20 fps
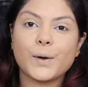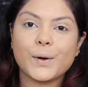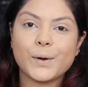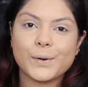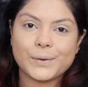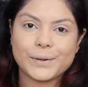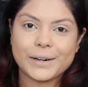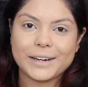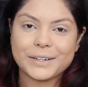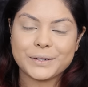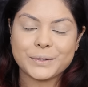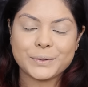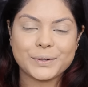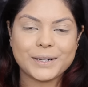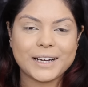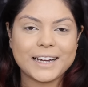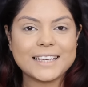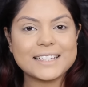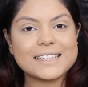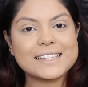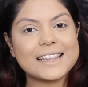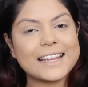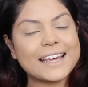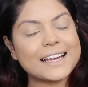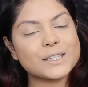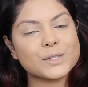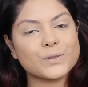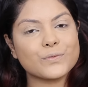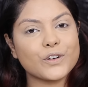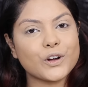Alright you guys,
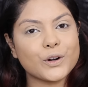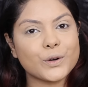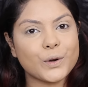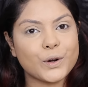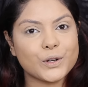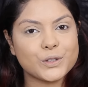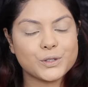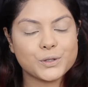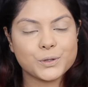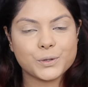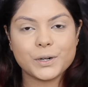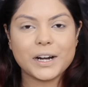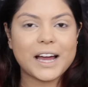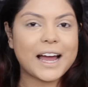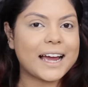next for contour,